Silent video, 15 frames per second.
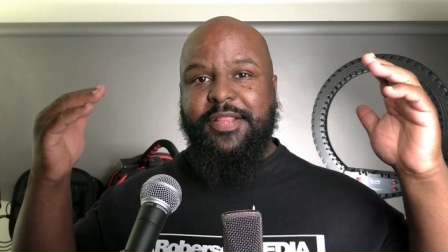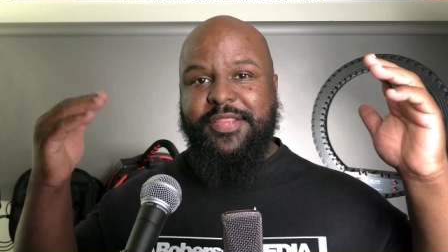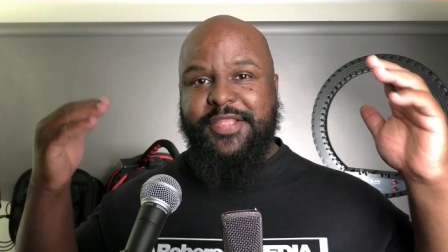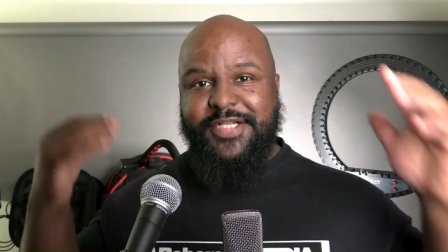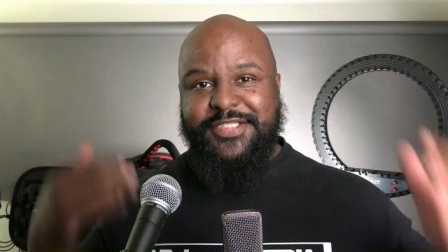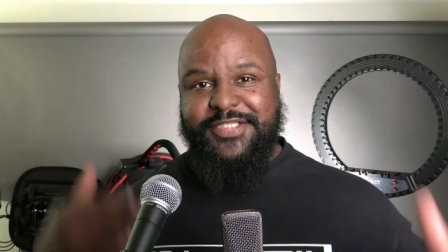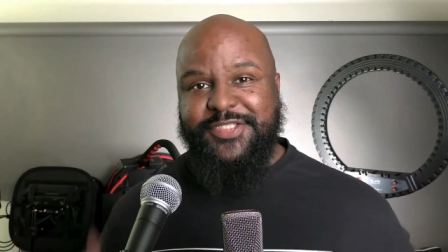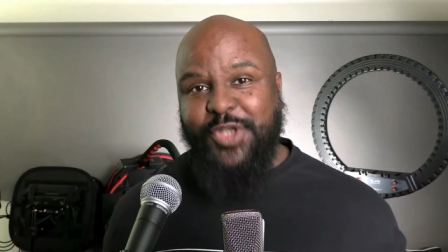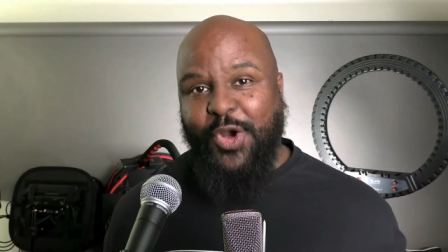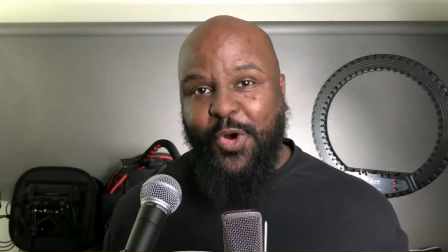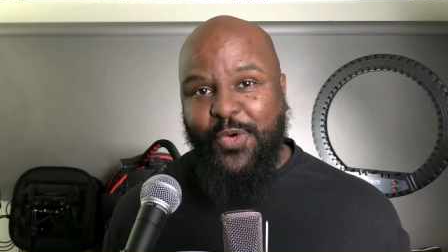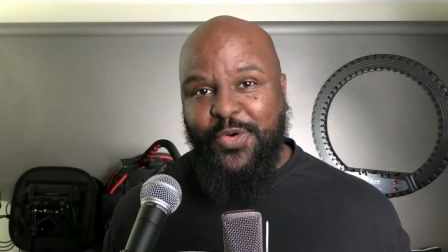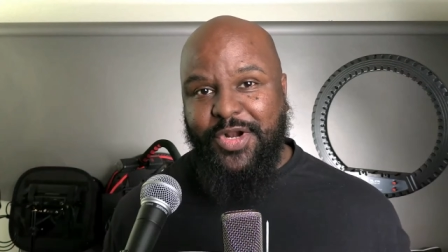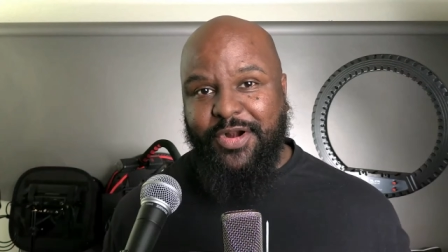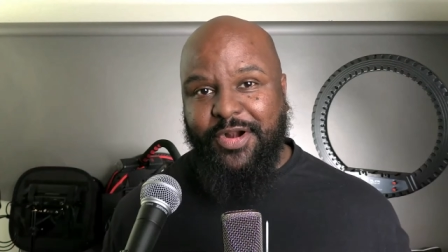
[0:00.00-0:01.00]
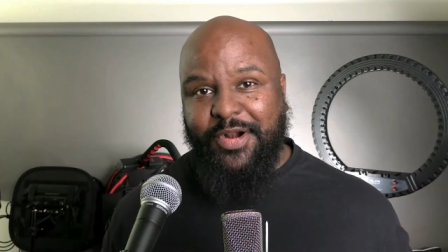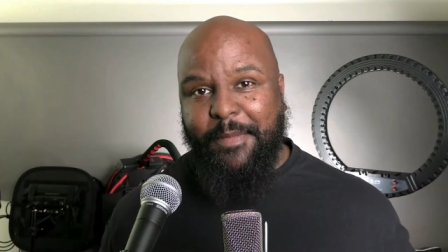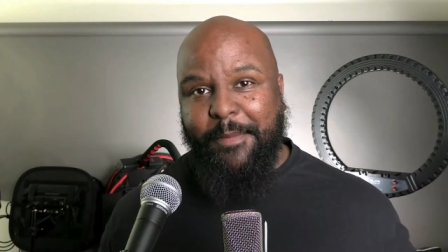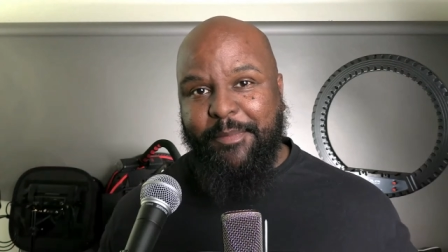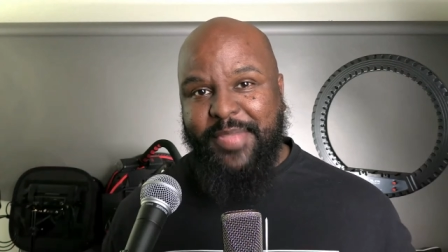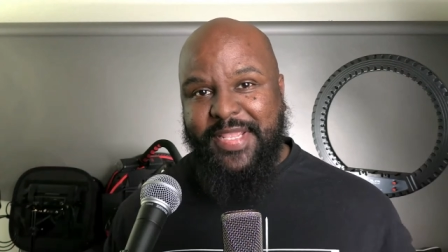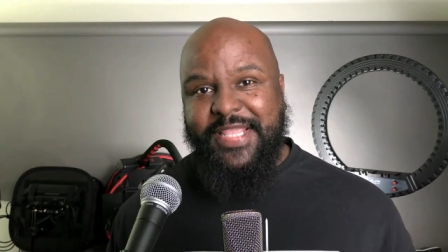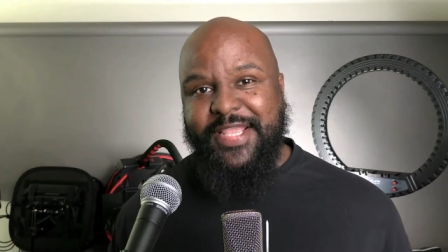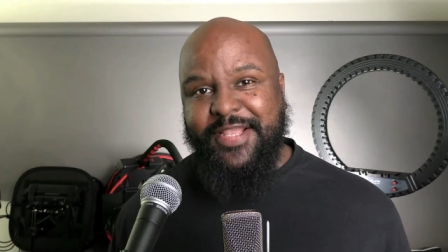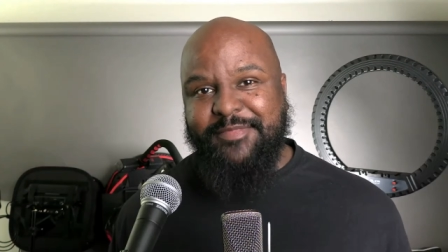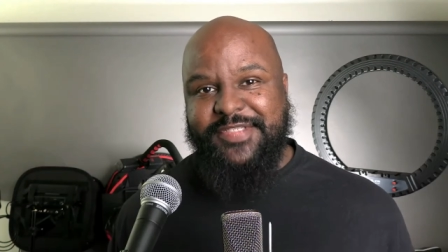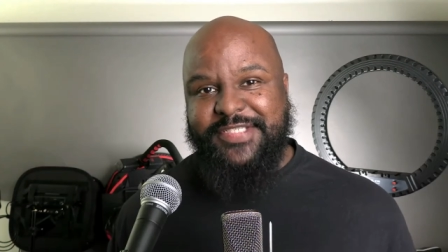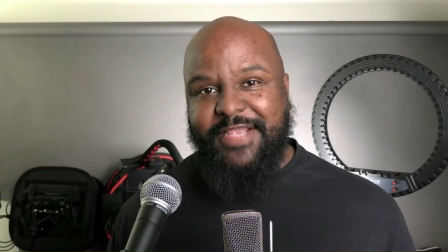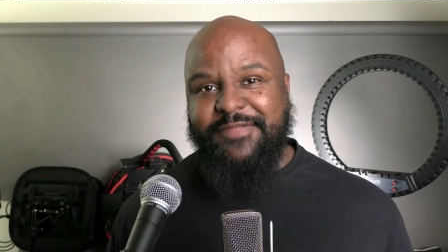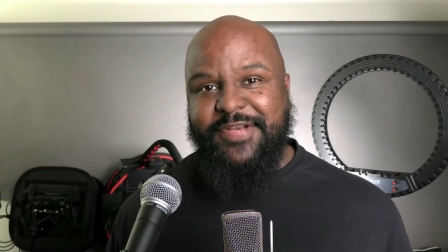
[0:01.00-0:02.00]
The Tonor
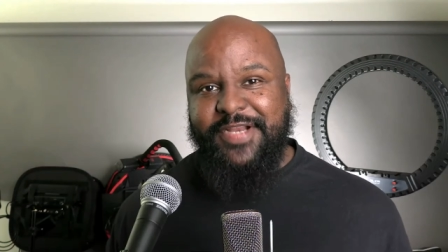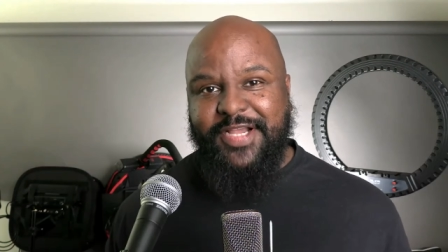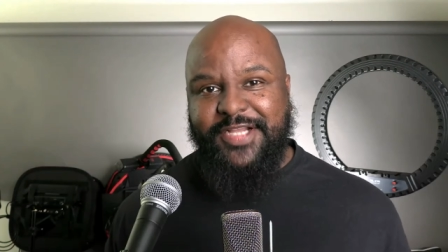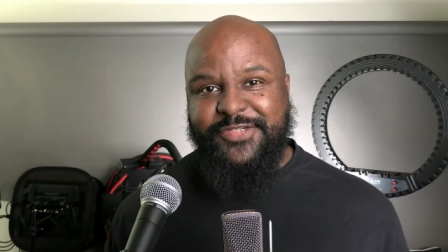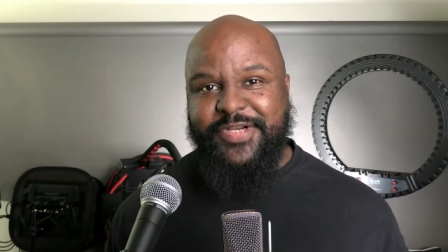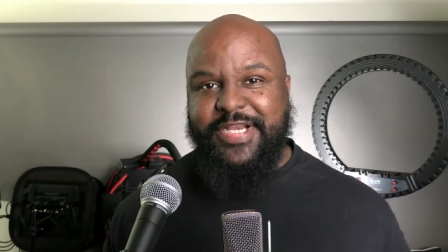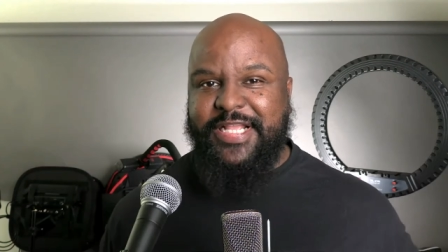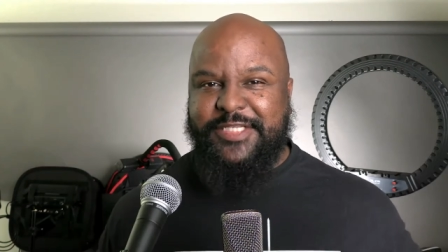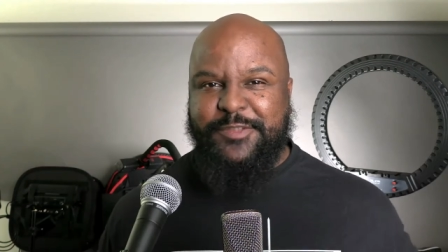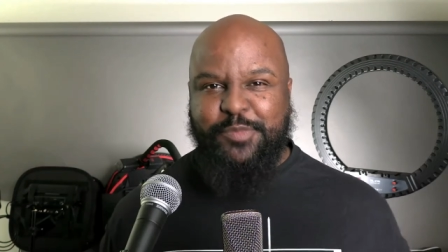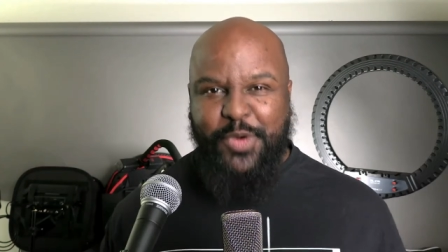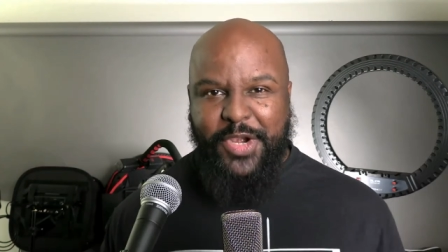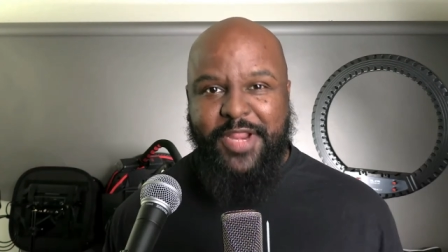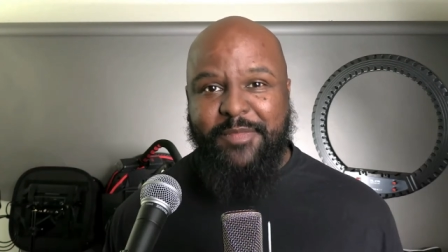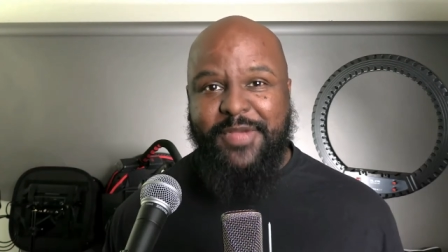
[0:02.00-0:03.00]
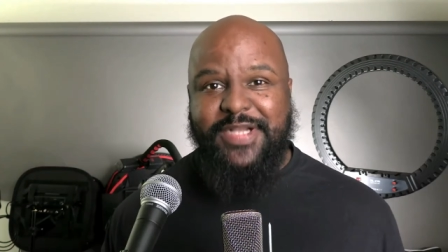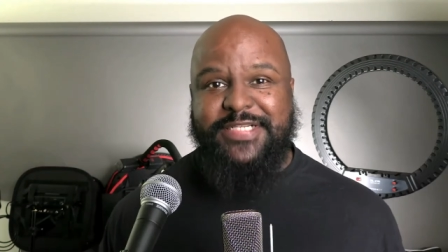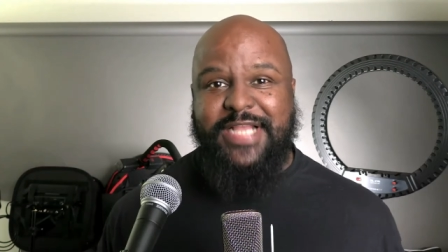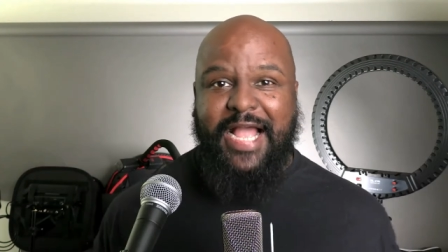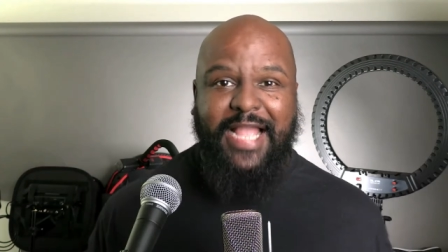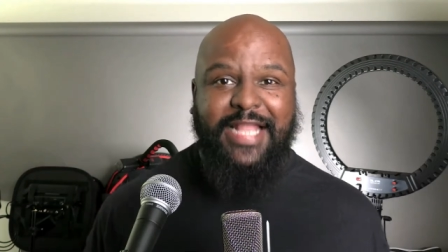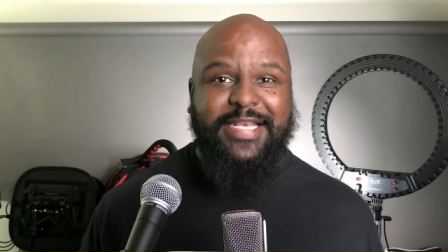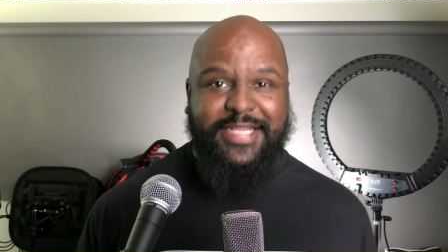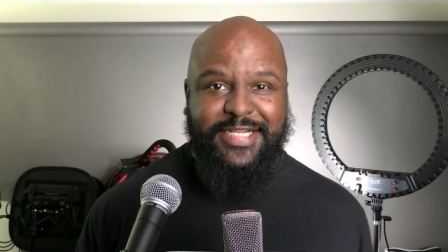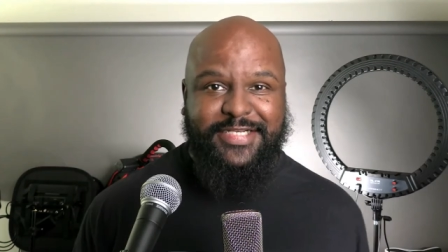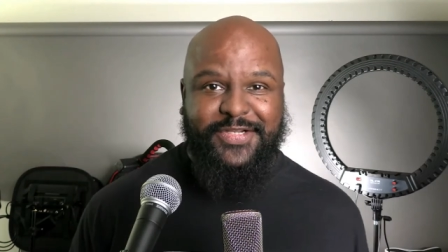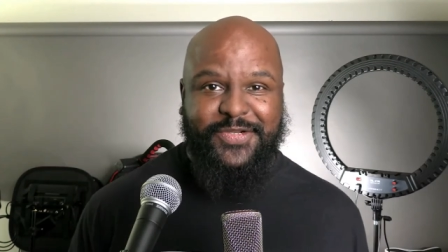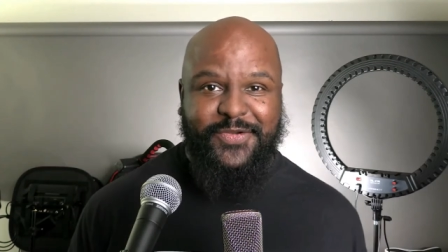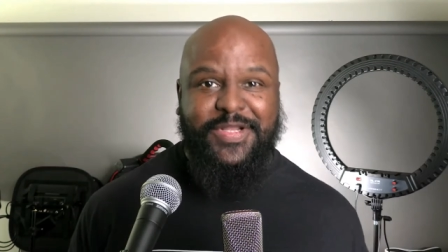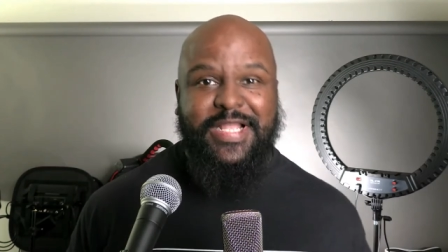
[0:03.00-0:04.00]
BM700 is pretty much
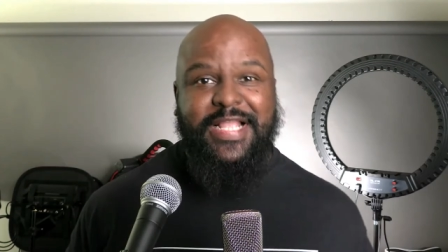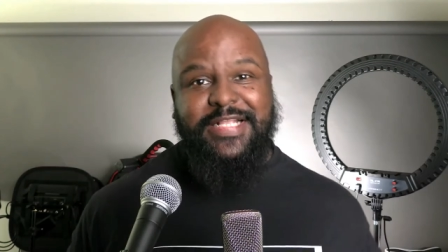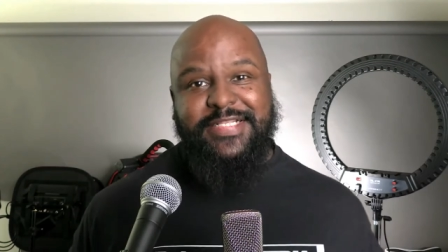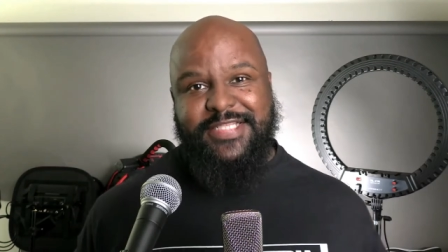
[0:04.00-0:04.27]
identical